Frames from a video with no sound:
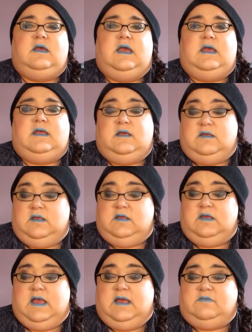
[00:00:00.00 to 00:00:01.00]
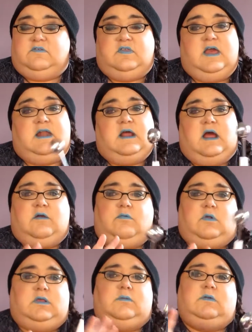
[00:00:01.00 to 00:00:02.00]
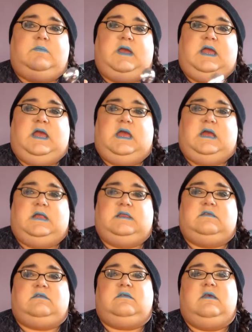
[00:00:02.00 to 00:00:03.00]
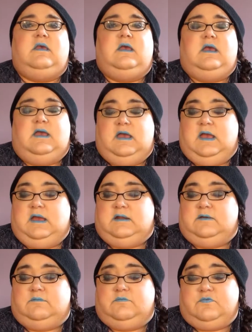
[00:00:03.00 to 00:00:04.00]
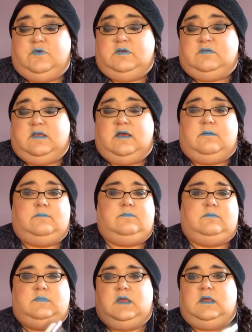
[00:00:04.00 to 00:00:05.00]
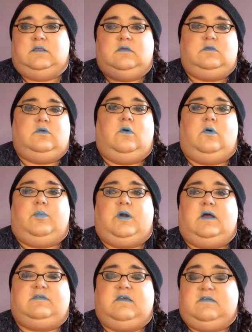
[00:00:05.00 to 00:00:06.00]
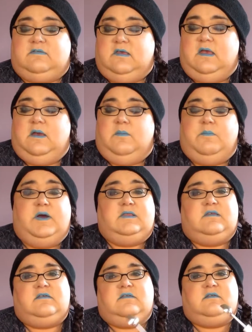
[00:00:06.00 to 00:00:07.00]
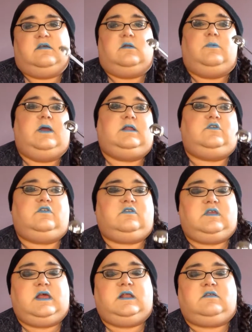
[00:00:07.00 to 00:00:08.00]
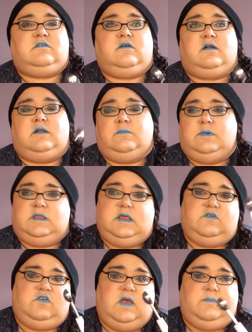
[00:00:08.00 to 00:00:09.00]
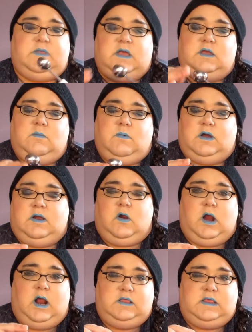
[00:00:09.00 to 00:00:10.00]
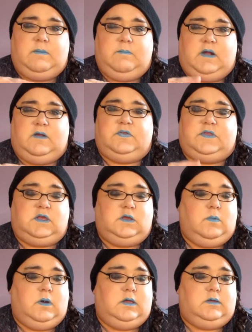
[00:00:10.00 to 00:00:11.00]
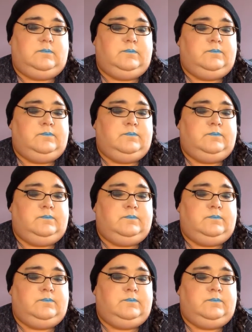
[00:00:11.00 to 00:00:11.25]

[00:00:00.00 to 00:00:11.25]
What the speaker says: And then I roll it with my hands and freeze them and the whole process. But this is a good way to just get it started with the shape that you want or the amount that you want.